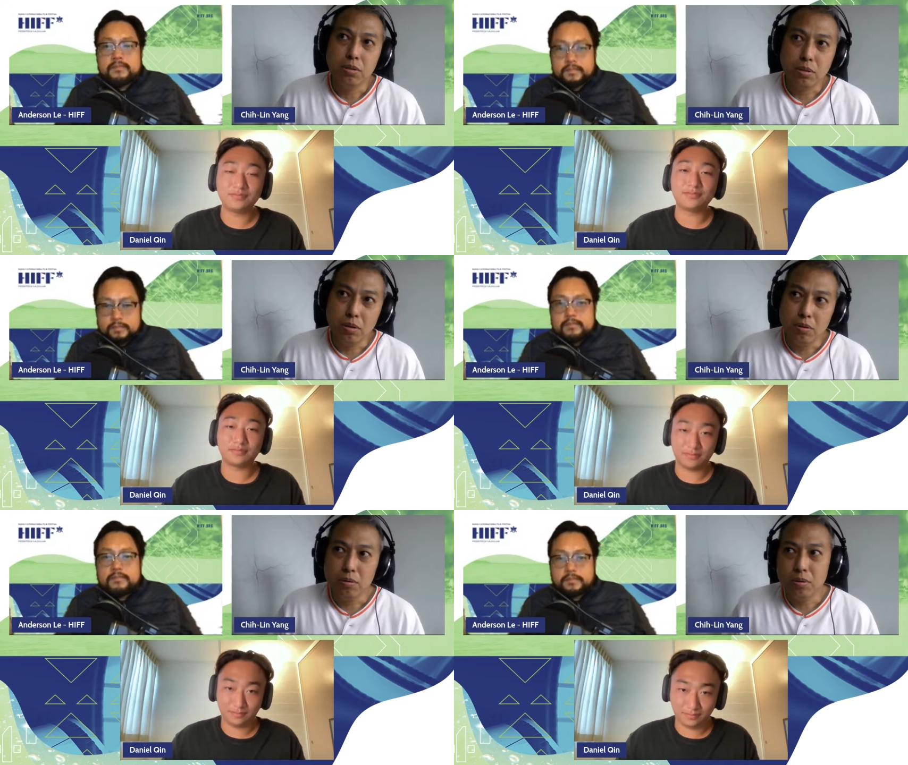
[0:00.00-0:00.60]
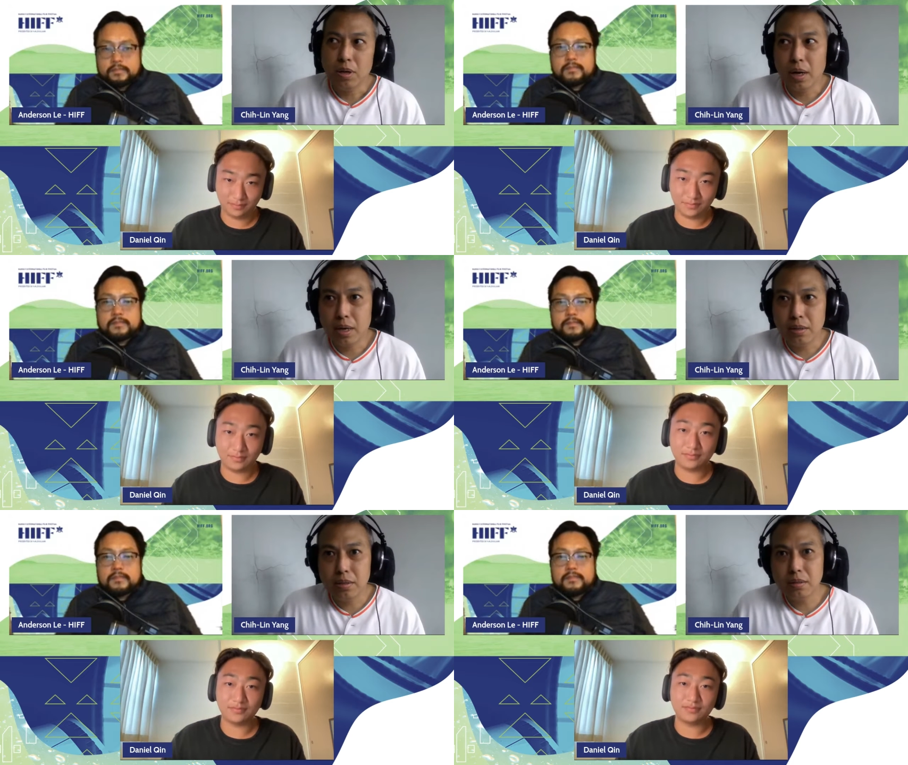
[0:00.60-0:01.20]
Speaker 1: So I
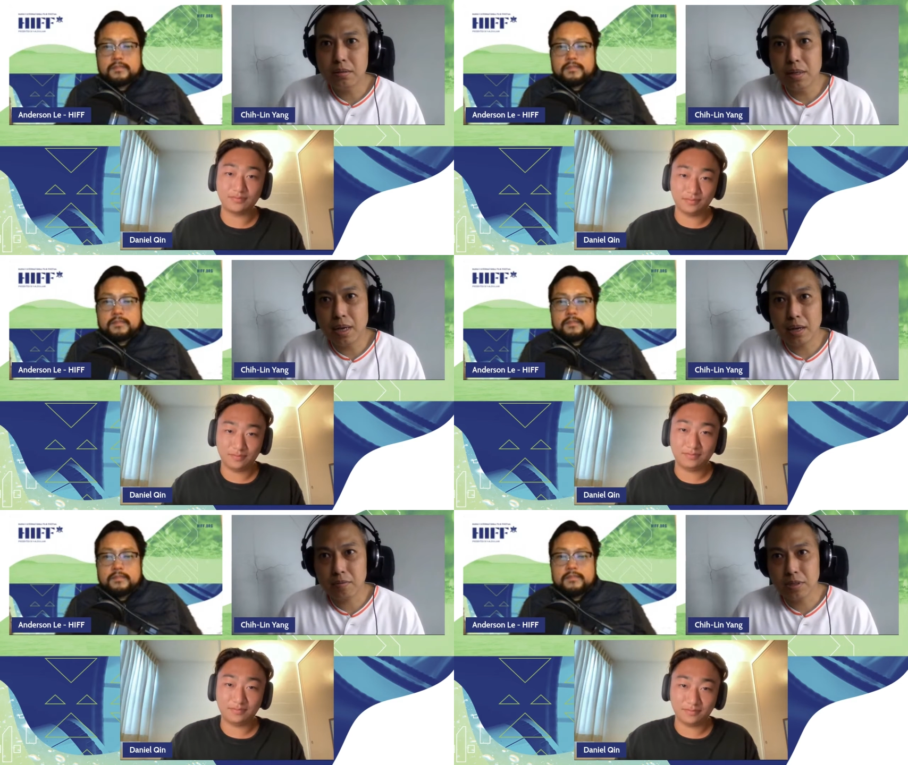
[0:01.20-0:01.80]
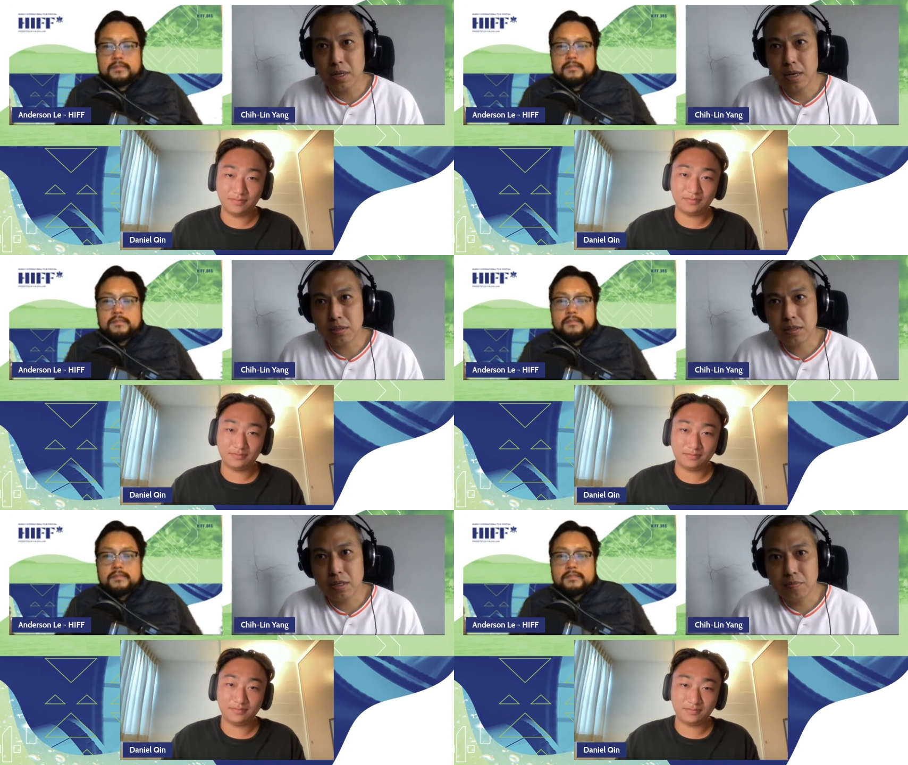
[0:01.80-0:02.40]
did act ask
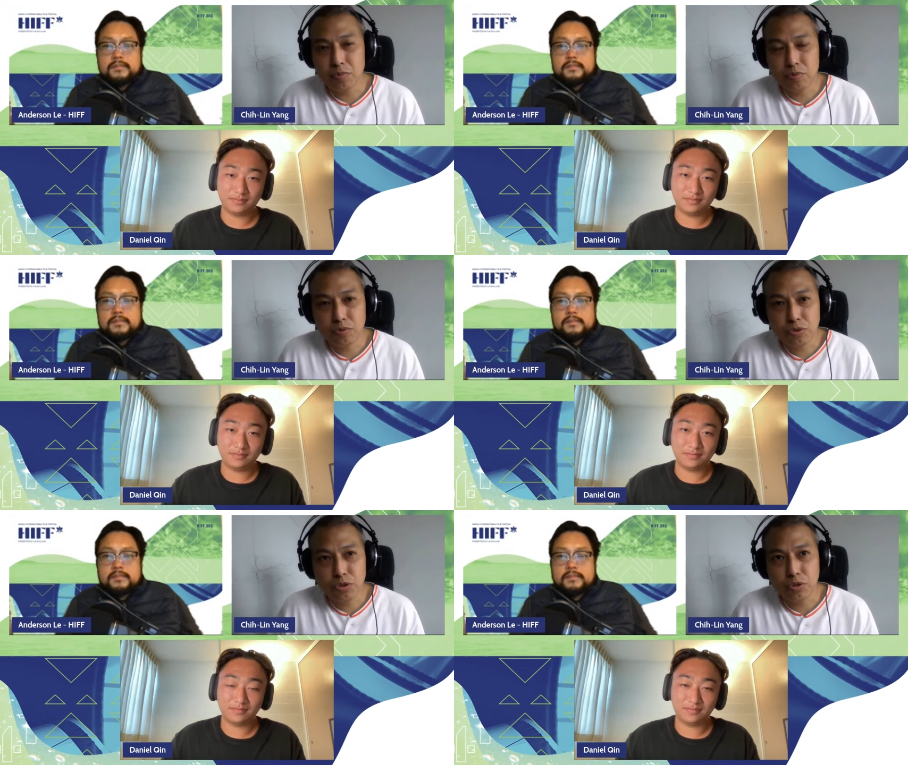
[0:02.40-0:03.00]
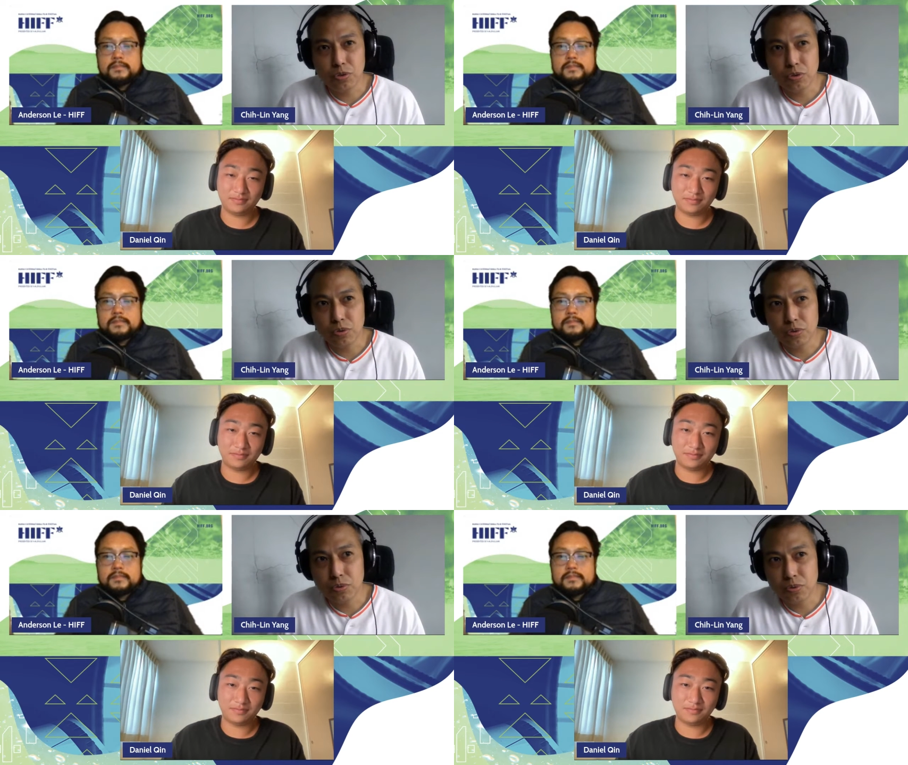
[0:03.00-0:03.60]
them to
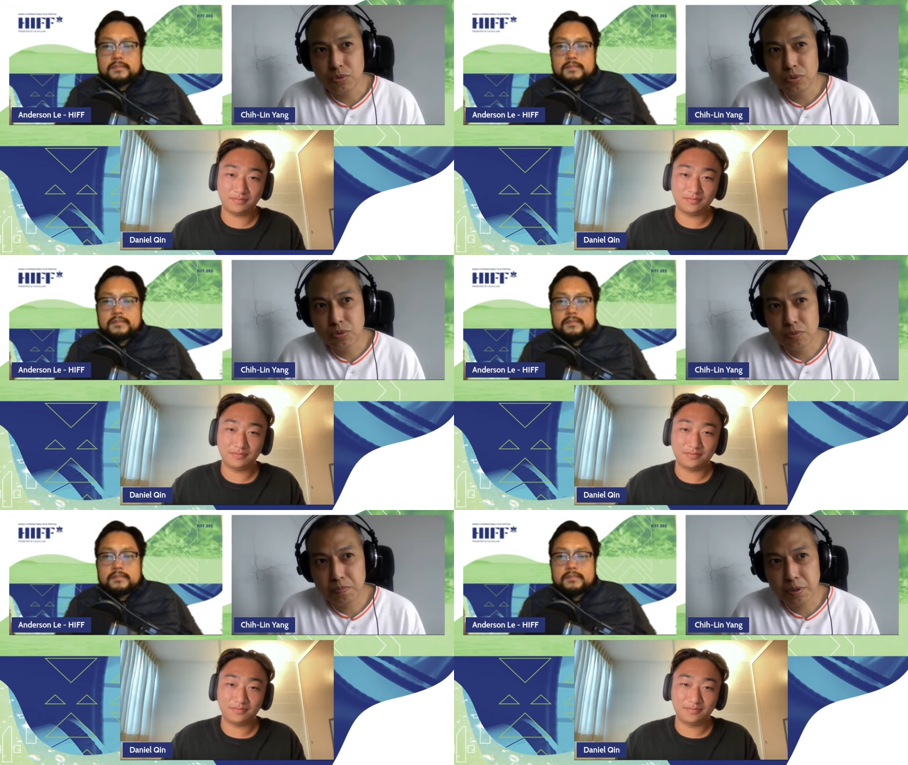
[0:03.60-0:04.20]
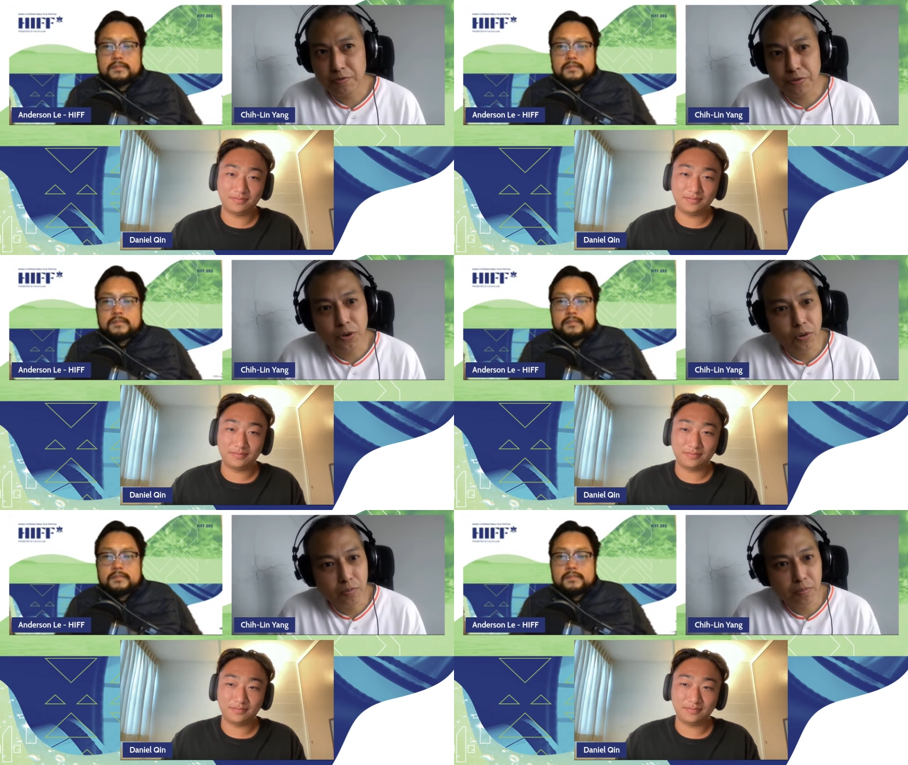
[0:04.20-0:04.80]

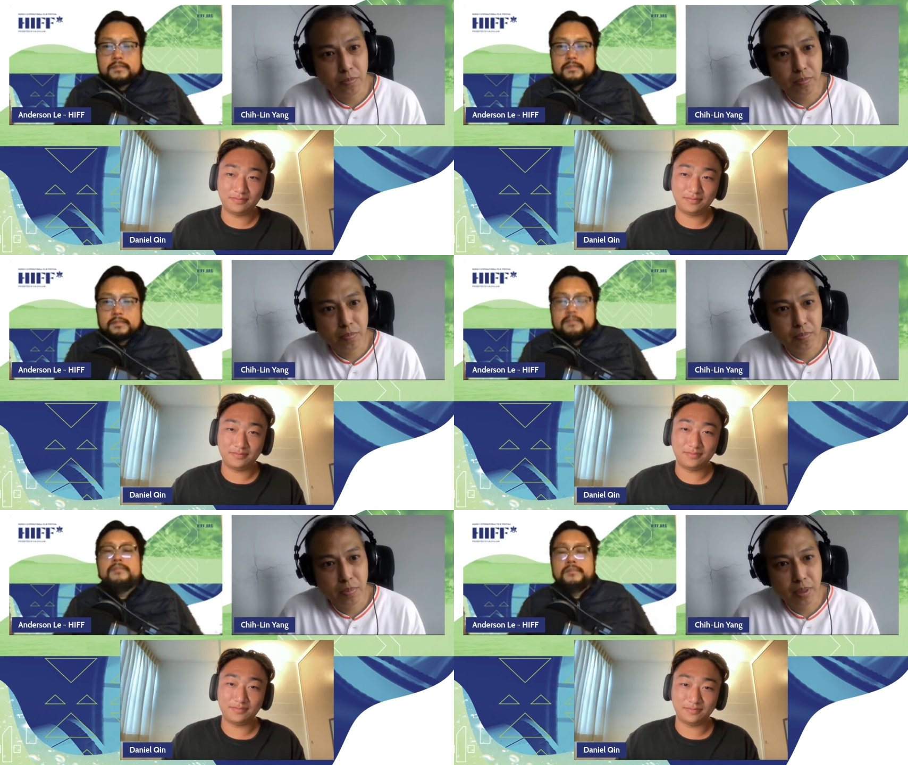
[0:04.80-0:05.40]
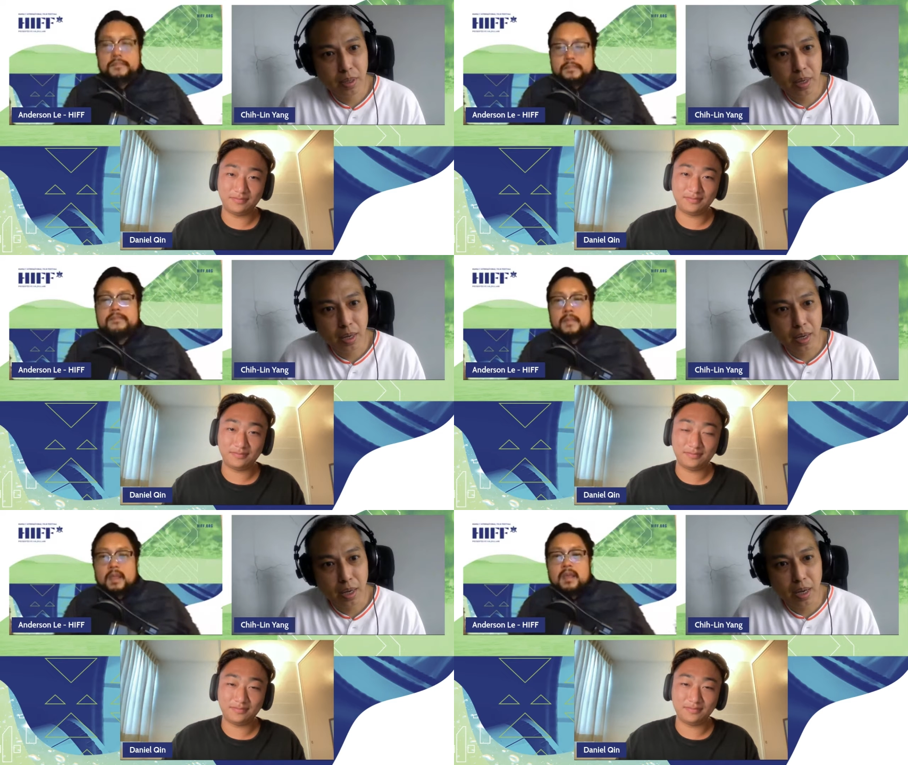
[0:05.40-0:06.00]
perform Mm.
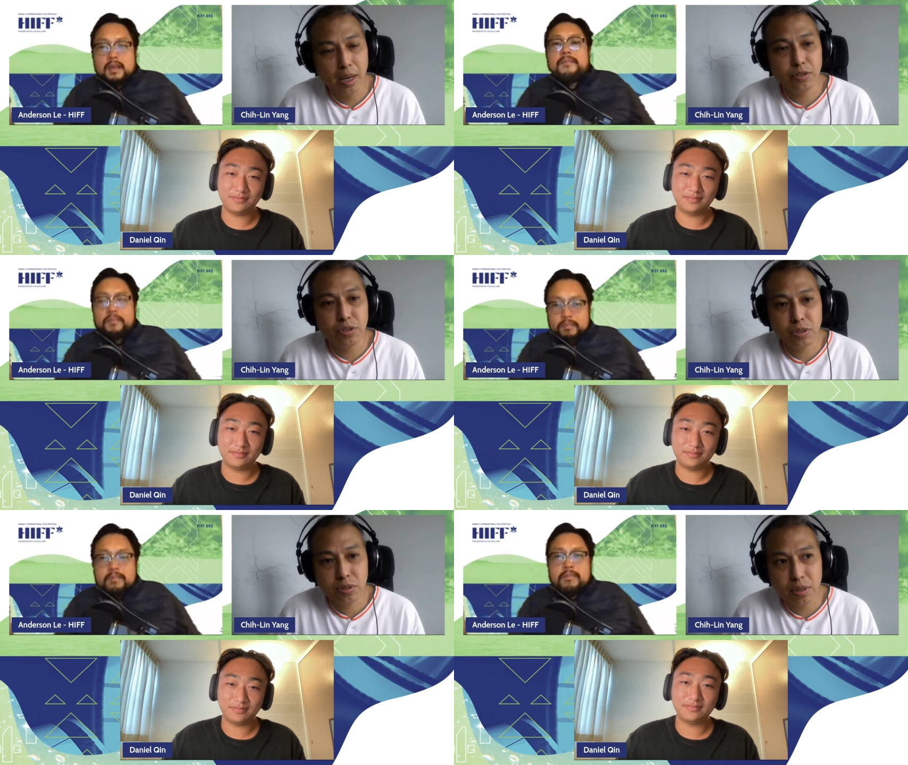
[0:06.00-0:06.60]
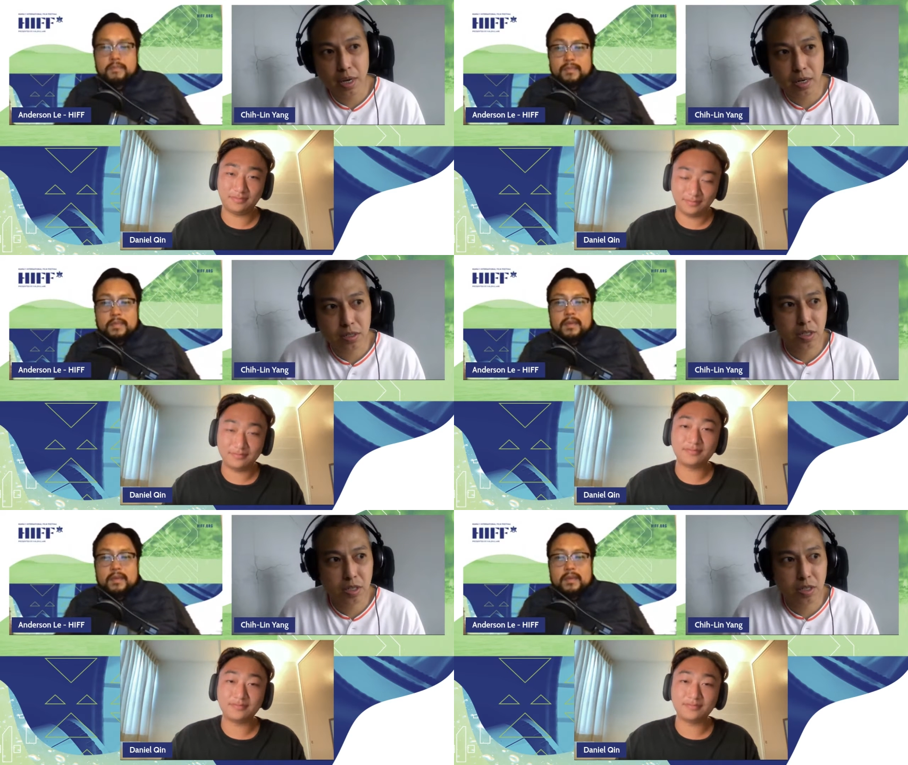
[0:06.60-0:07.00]
I just ask